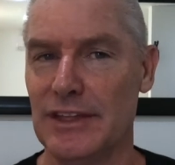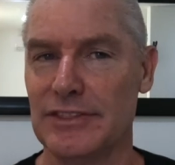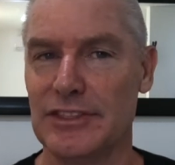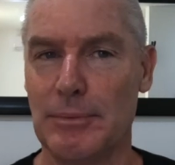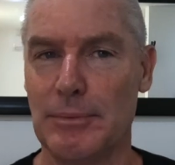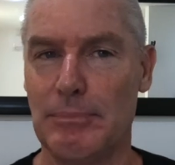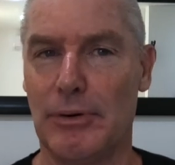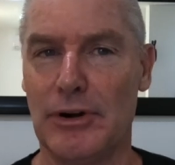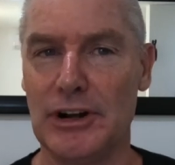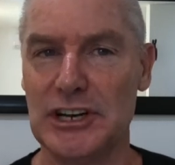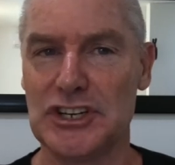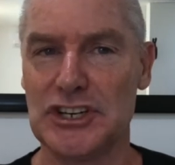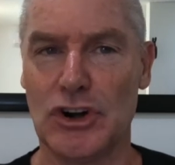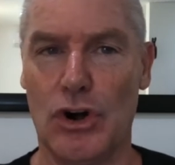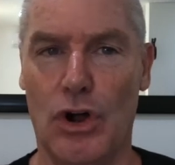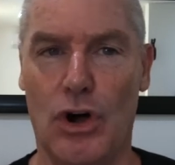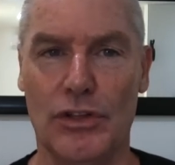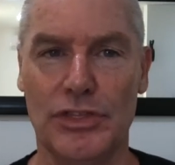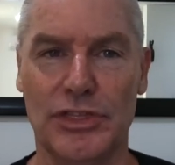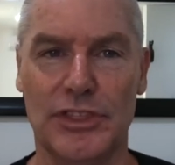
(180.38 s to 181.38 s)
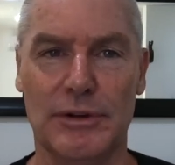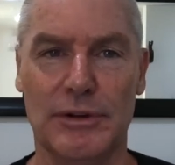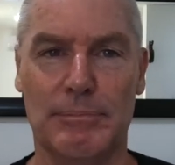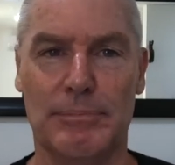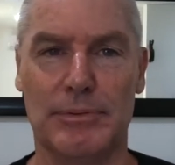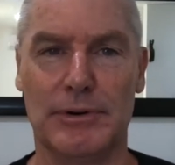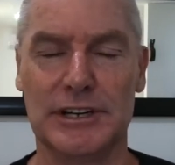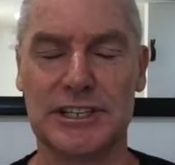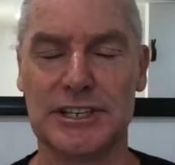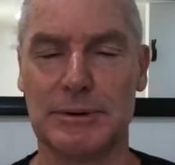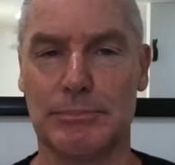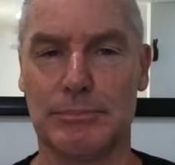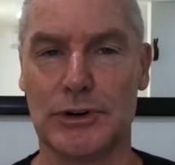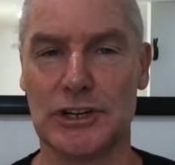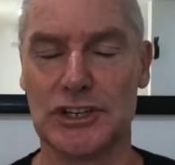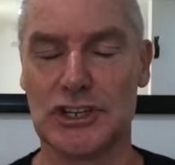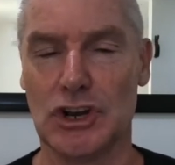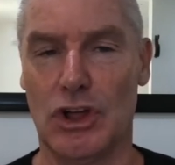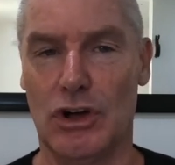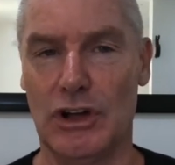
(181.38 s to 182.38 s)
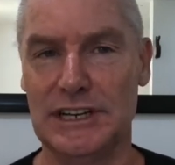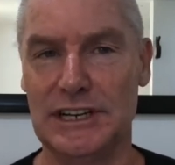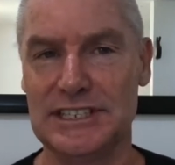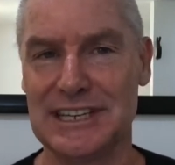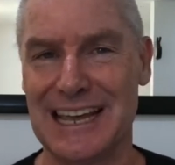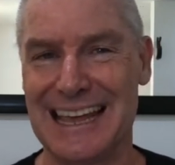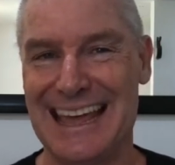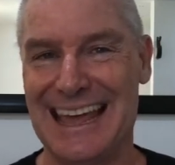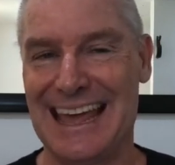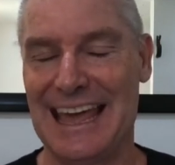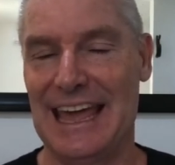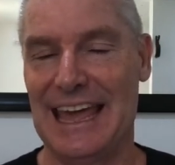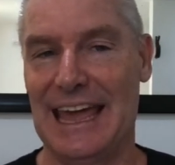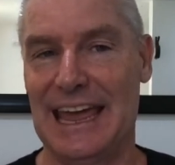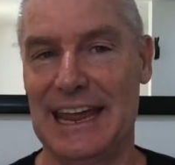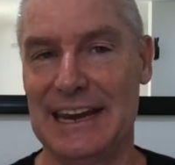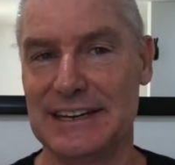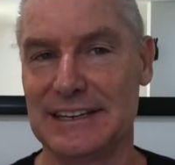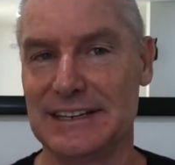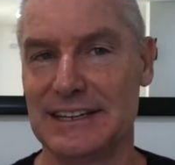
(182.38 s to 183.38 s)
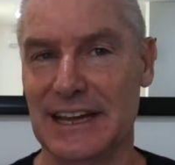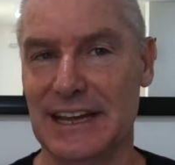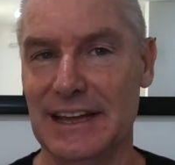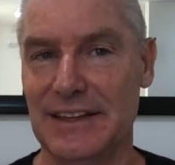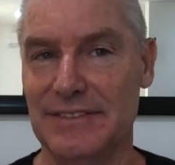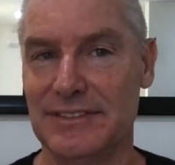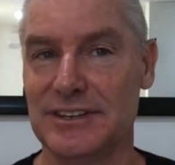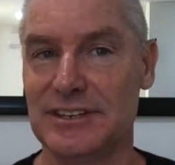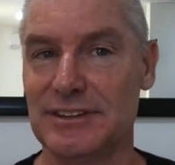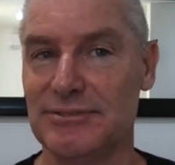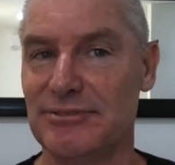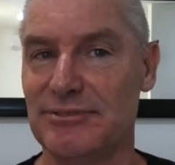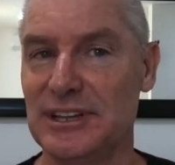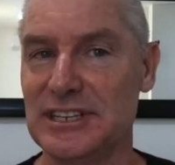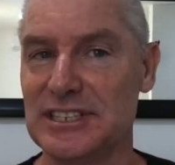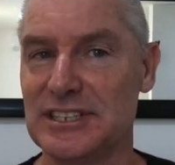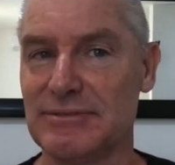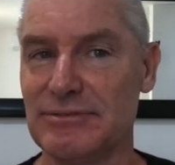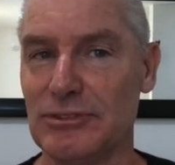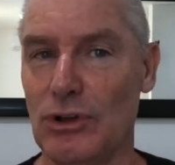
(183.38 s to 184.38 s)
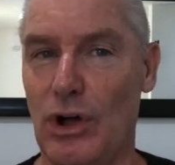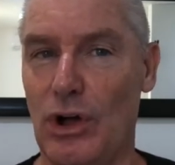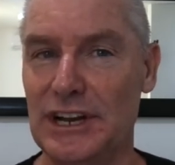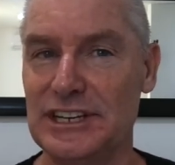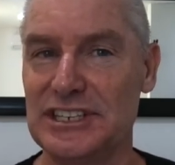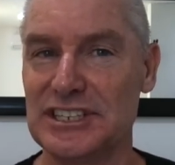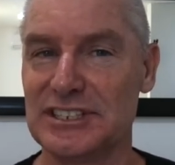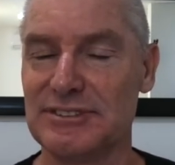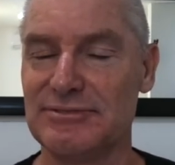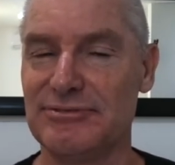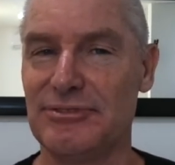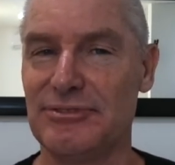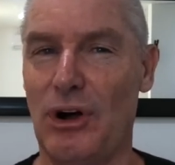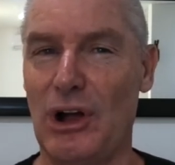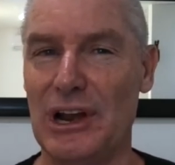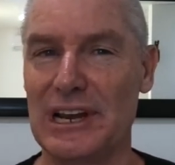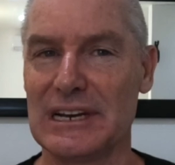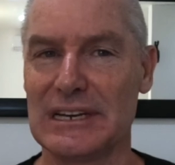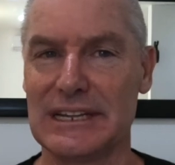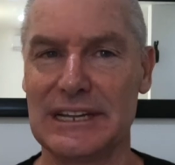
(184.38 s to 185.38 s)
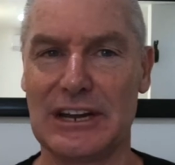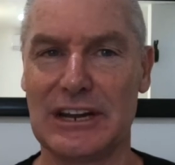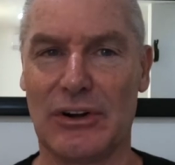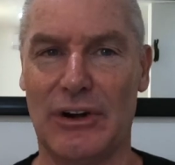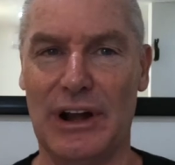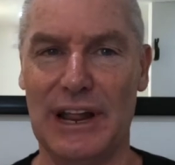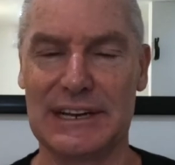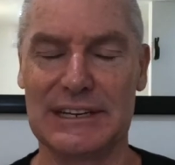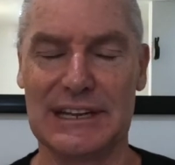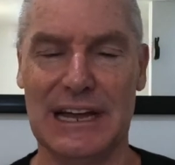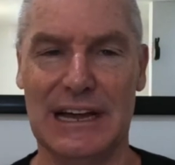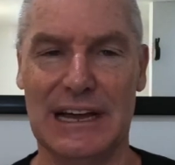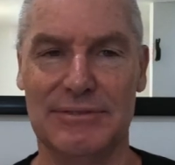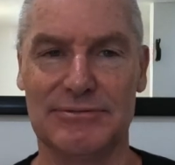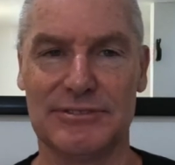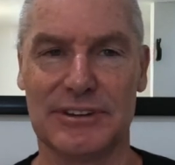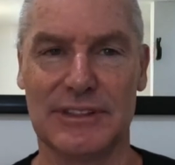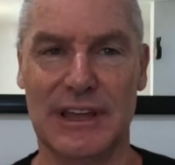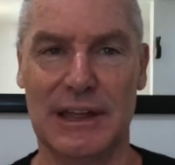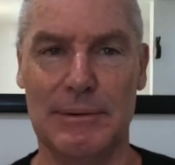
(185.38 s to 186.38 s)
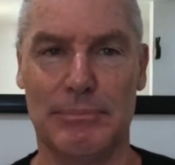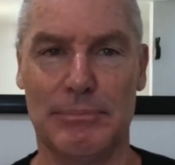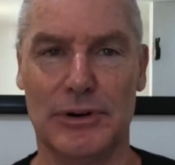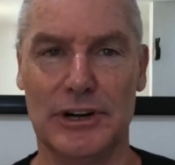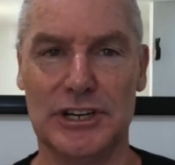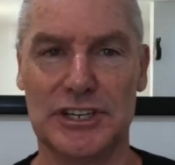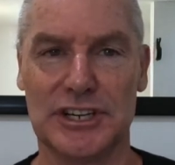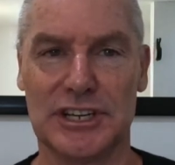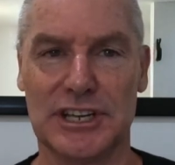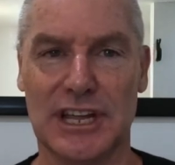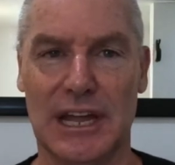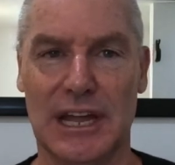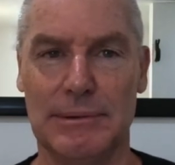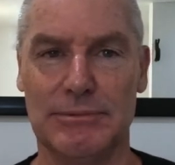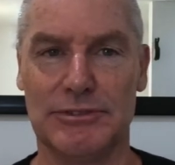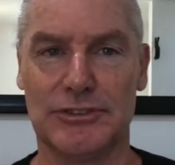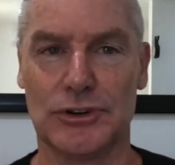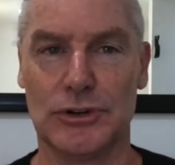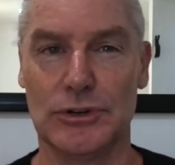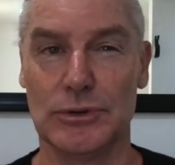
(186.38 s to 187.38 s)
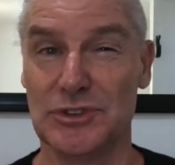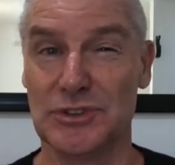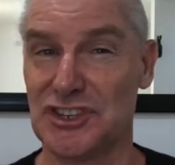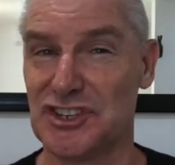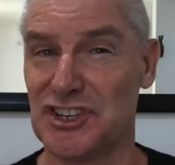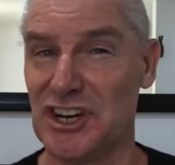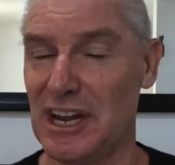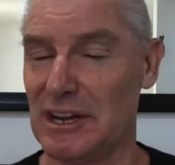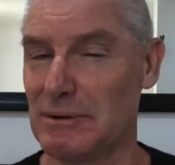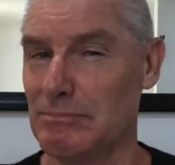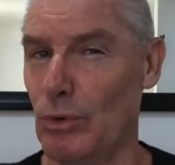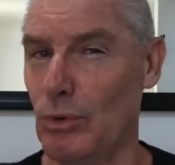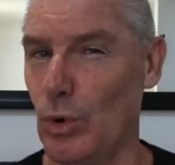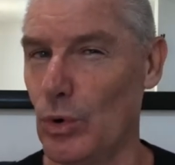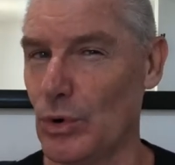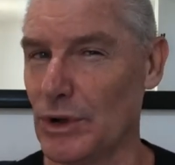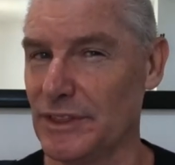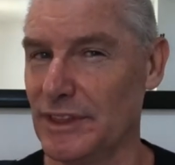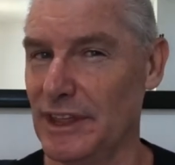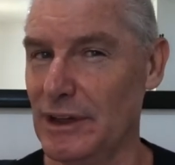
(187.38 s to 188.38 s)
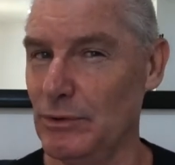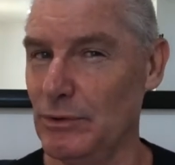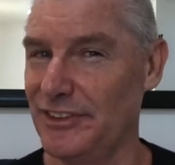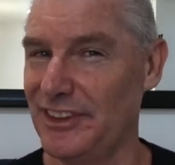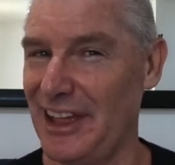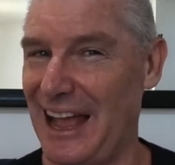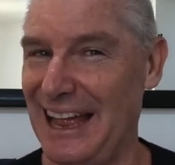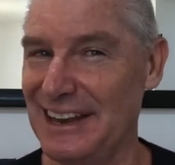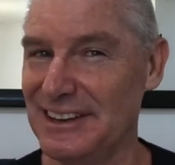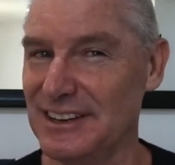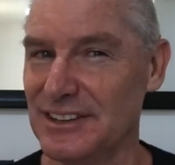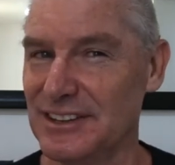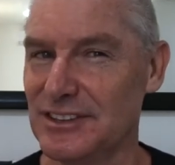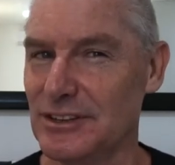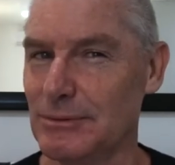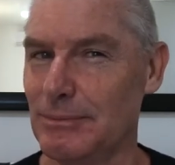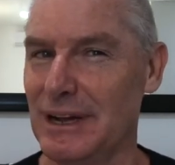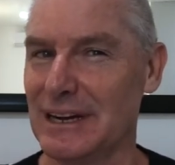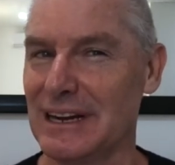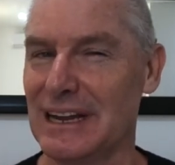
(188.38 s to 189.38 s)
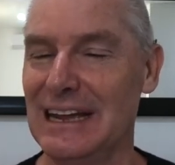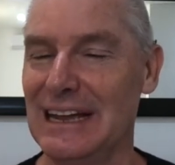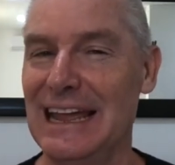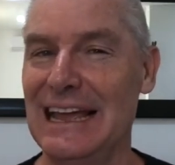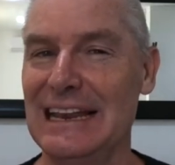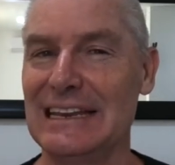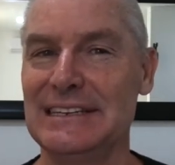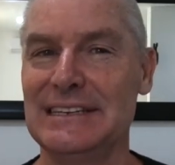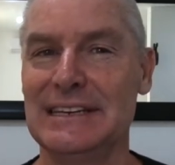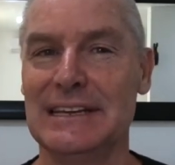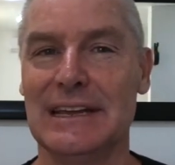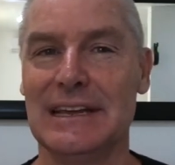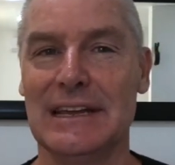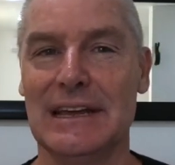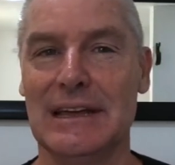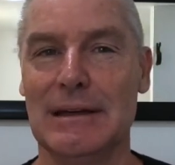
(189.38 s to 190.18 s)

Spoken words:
the pressure on the British Lions, and the defensive line just finally cracked after that pressure came through. It was Jack Morgan that was under Tamunga Allen,